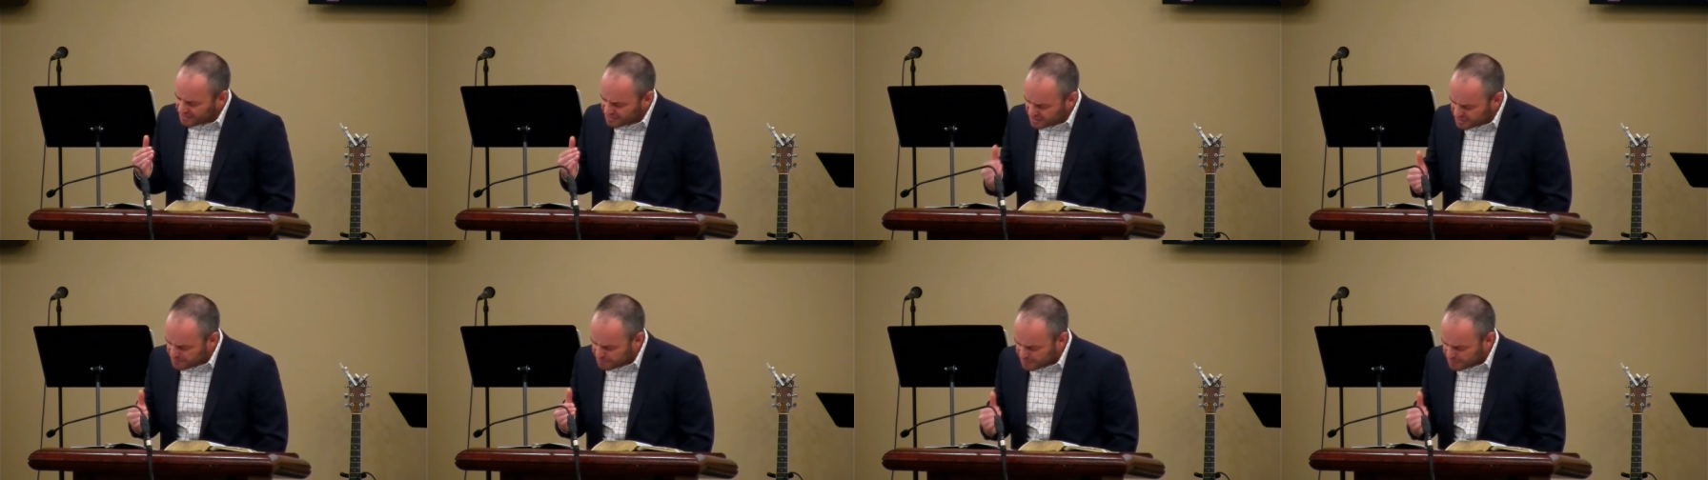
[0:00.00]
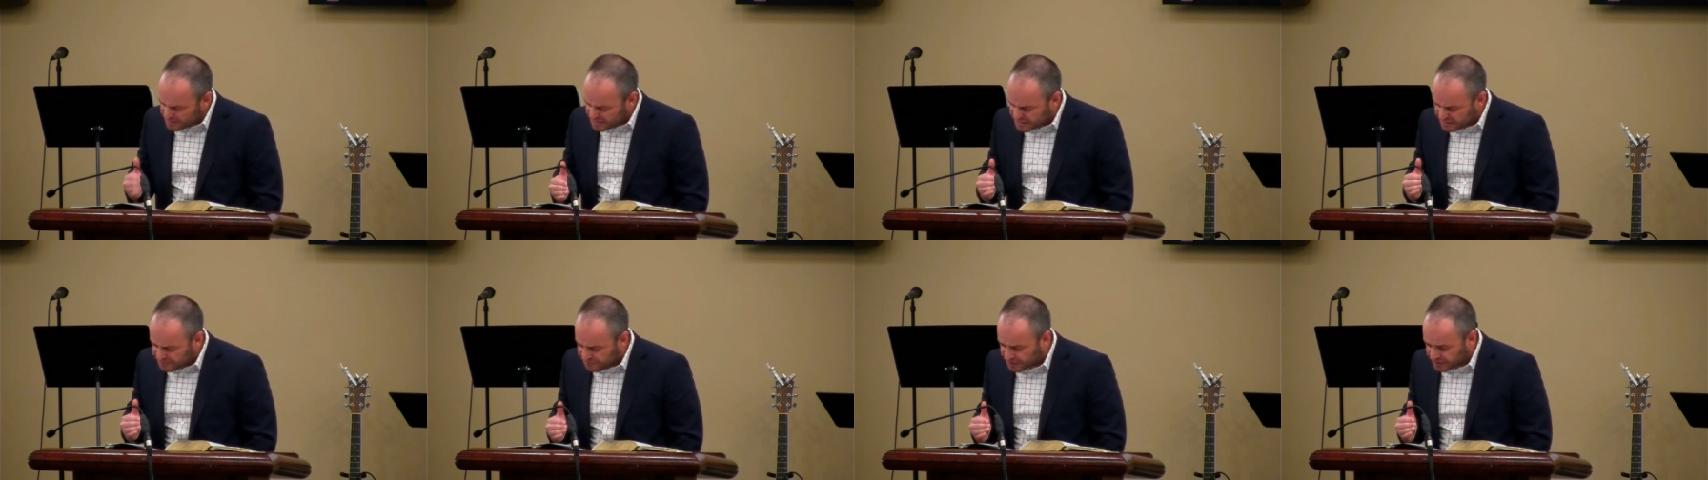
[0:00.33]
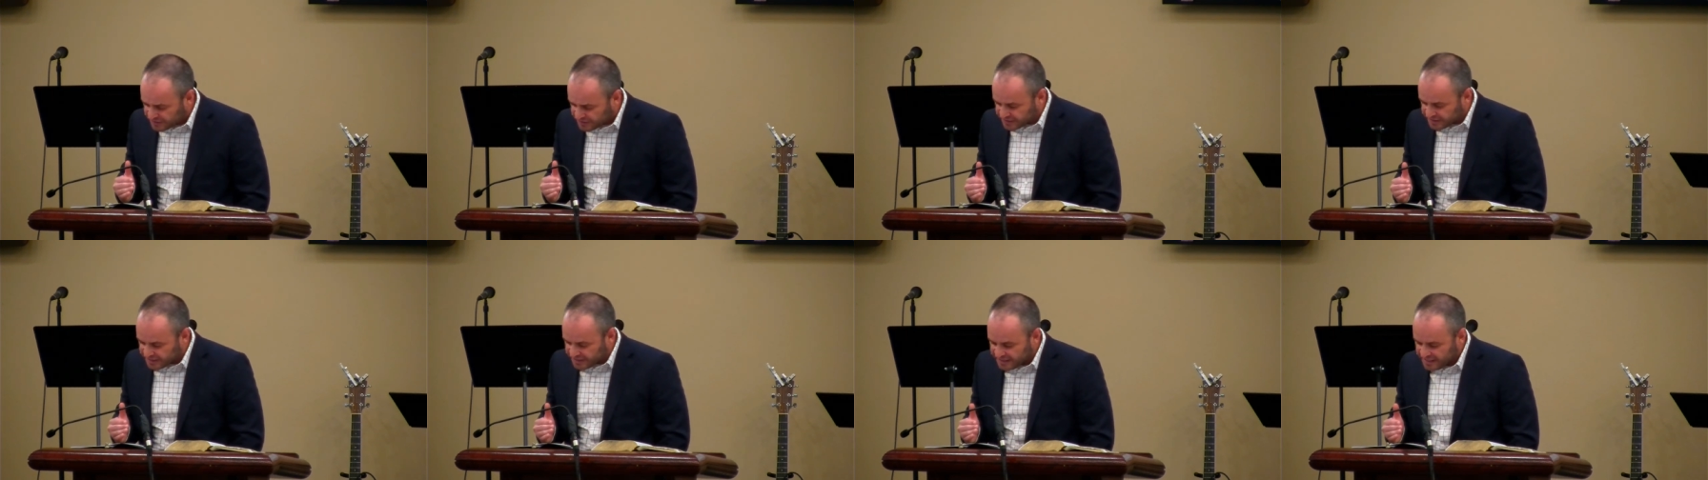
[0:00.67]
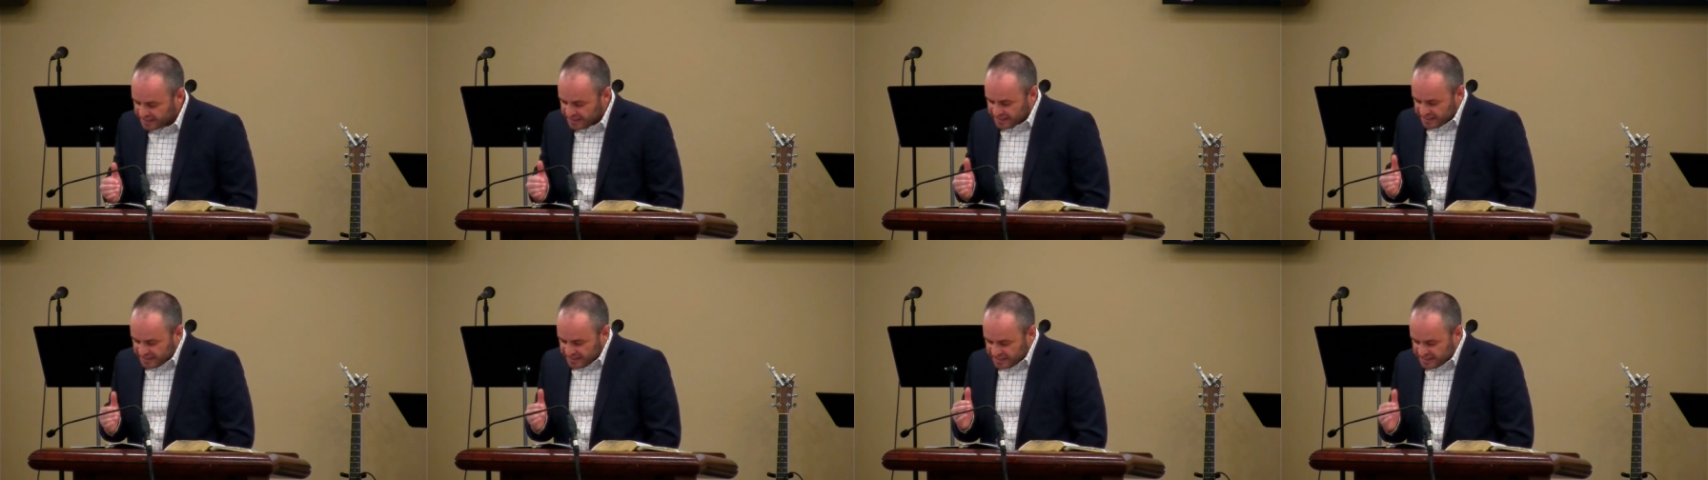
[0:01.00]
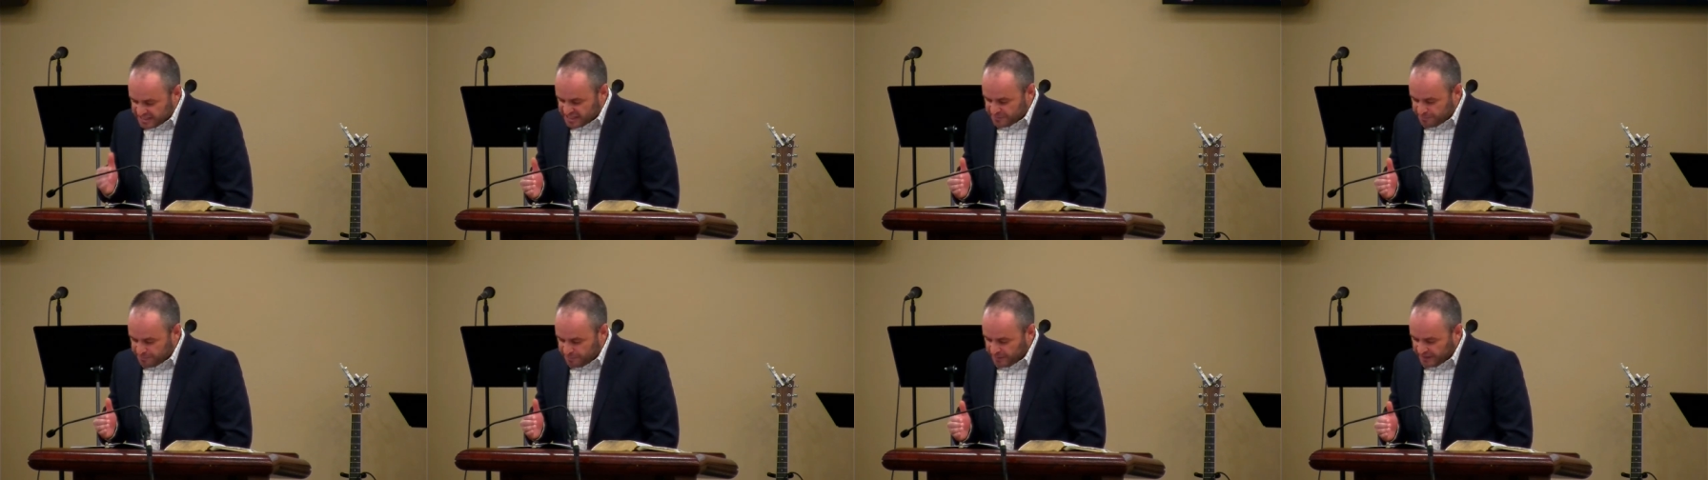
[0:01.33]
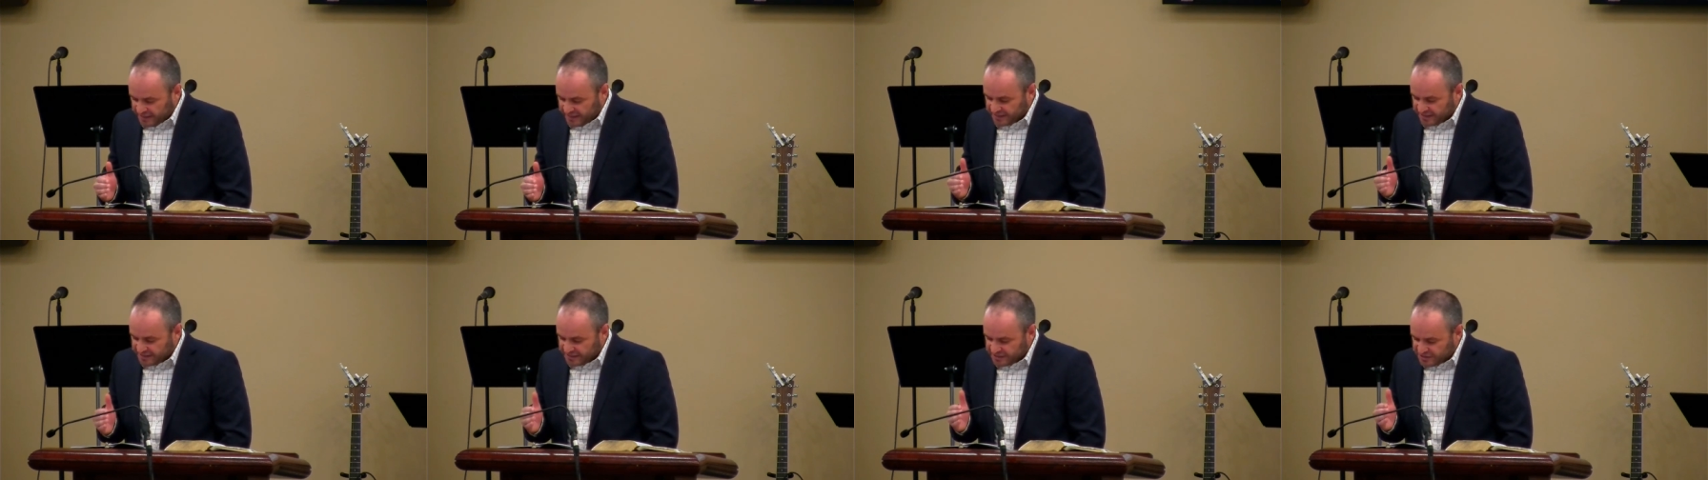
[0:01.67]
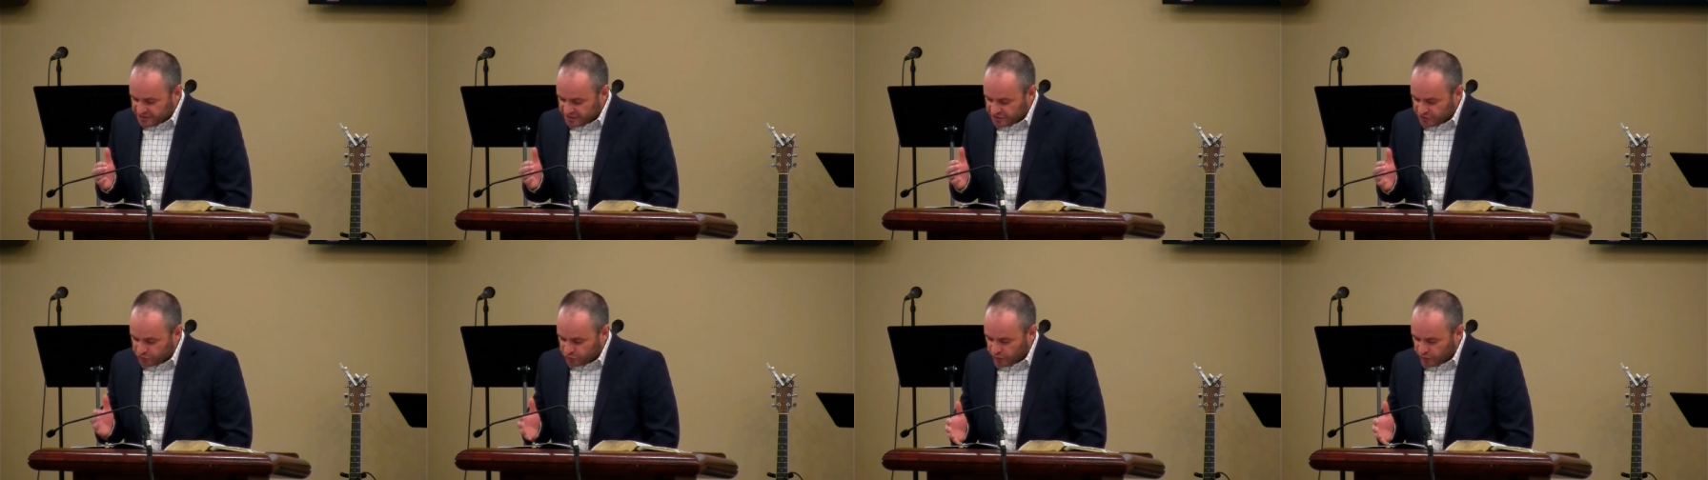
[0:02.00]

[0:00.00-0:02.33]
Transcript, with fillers: Specifically, he's speaking to the